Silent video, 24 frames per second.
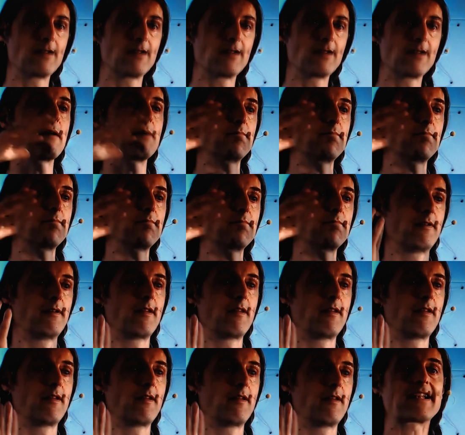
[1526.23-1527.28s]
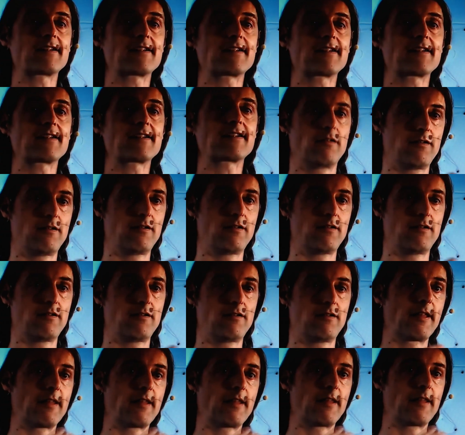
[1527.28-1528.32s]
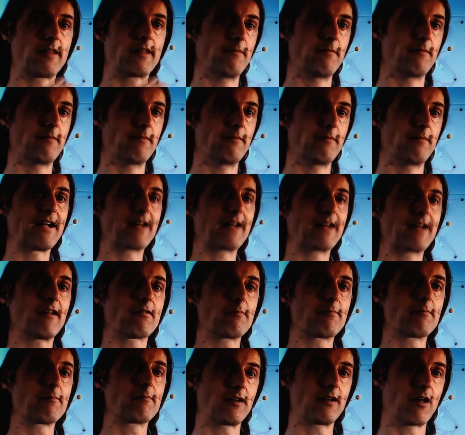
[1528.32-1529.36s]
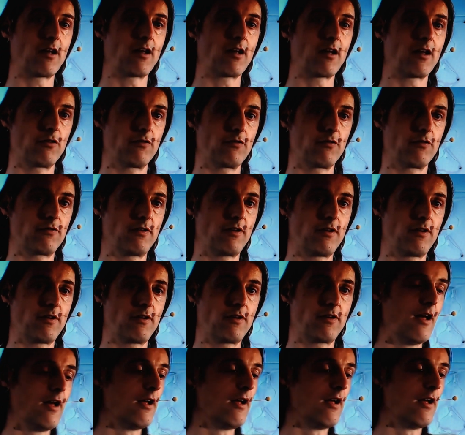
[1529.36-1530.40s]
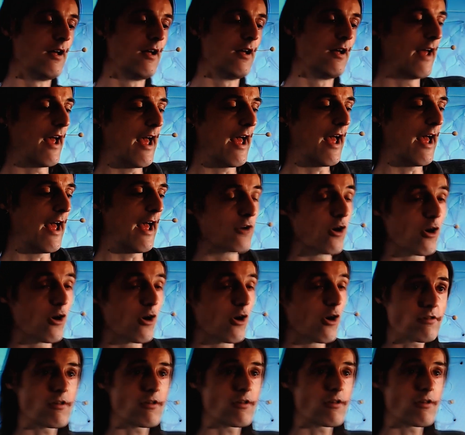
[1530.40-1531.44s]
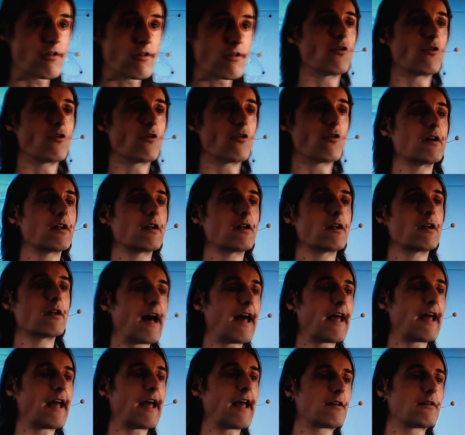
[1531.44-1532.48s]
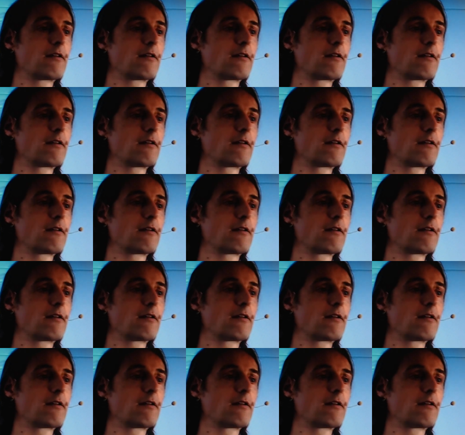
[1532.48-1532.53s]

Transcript: up the matter that the body is built out of. And also, like